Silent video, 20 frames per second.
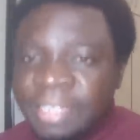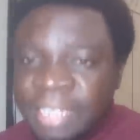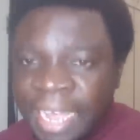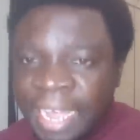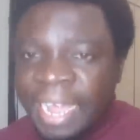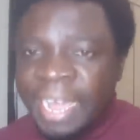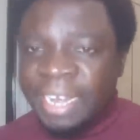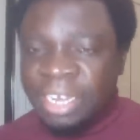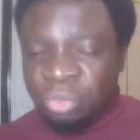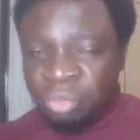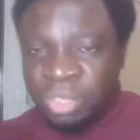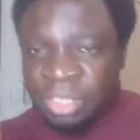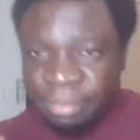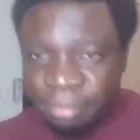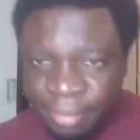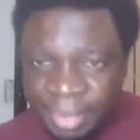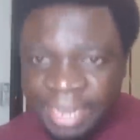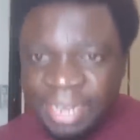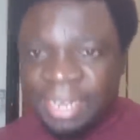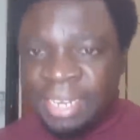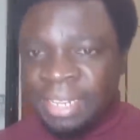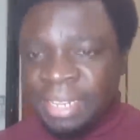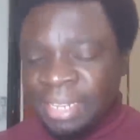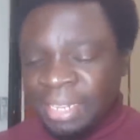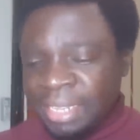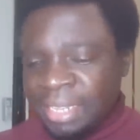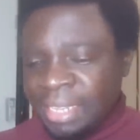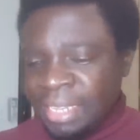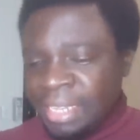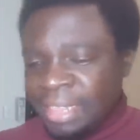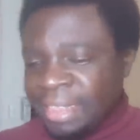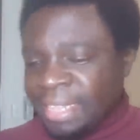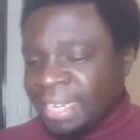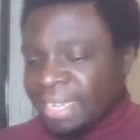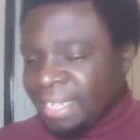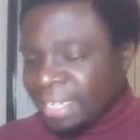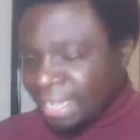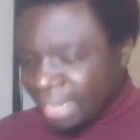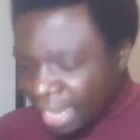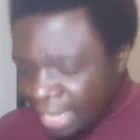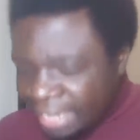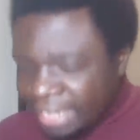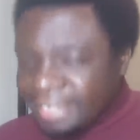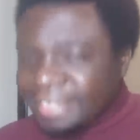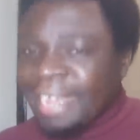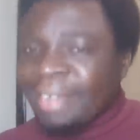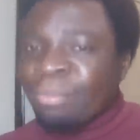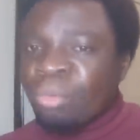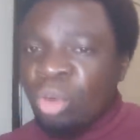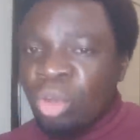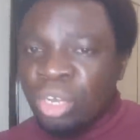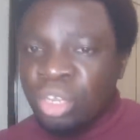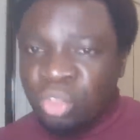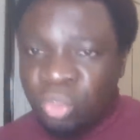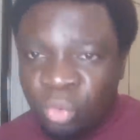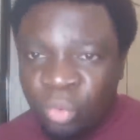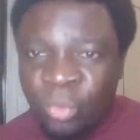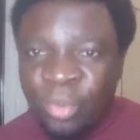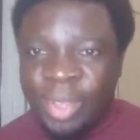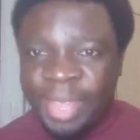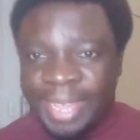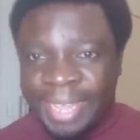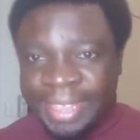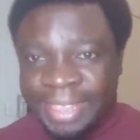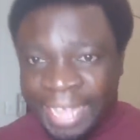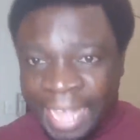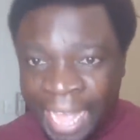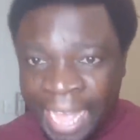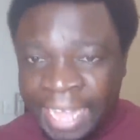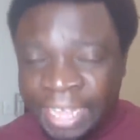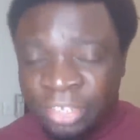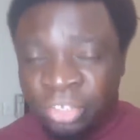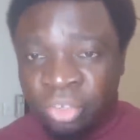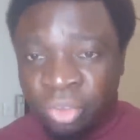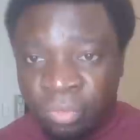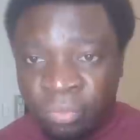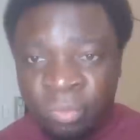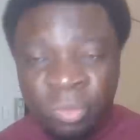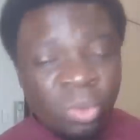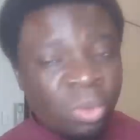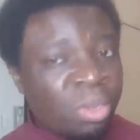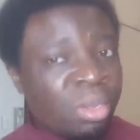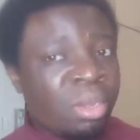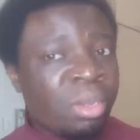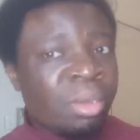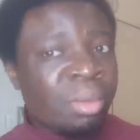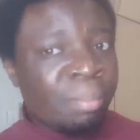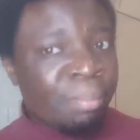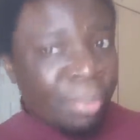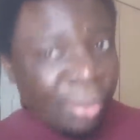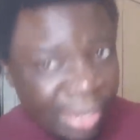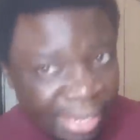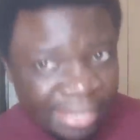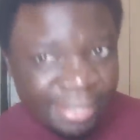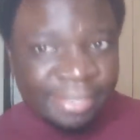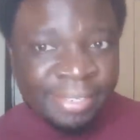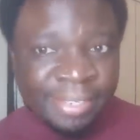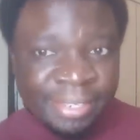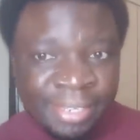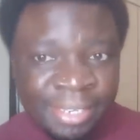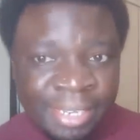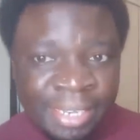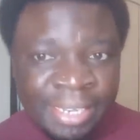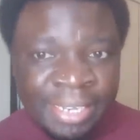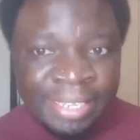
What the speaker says: thuggery treatment that Kenyans have gone through in the hands of police,